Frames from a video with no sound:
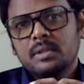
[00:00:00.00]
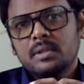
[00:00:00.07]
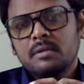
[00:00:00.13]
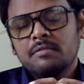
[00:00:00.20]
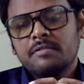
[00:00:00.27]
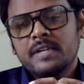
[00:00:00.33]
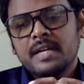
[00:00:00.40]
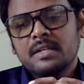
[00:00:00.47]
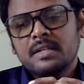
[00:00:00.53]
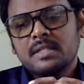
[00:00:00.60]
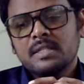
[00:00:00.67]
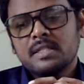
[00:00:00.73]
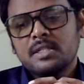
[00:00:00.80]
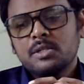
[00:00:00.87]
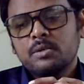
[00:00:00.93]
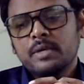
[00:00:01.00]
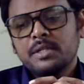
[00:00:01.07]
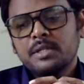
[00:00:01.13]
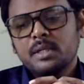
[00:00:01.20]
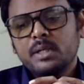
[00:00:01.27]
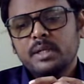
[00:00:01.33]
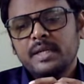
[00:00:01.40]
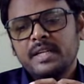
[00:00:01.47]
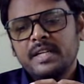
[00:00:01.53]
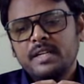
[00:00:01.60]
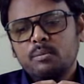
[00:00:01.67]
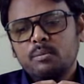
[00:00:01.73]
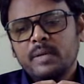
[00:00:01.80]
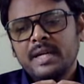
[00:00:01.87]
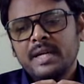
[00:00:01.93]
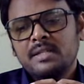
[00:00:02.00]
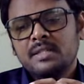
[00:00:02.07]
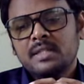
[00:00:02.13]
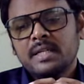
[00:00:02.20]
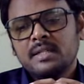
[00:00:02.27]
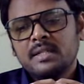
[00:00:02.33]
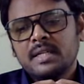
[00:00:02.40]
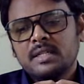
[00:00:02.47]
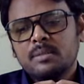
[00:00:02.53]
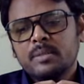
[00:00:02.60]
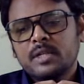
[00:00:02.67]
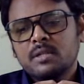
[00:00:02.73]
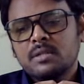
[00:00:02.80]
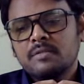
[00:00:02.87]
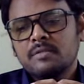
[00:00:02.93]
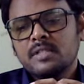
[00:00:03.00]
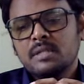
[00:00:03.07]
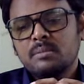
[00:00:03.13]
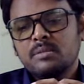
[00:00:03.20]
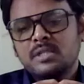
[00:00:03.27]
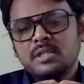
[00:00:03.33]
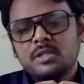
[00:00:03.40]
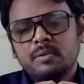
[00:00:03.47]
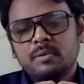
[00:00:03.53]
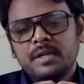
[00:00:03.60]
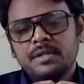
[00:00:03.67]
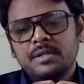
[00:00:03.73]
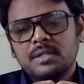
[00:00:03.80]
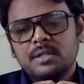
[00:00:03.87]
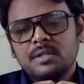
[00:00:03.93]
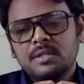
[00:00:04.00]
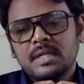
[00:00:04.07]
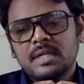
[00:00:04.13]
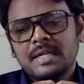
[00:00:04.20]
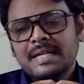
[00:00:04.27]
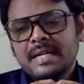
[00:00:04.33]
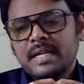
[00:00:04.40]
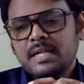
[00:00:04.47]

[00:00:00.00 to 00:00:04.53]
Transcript: In fact, a situation where he may say that because of some situations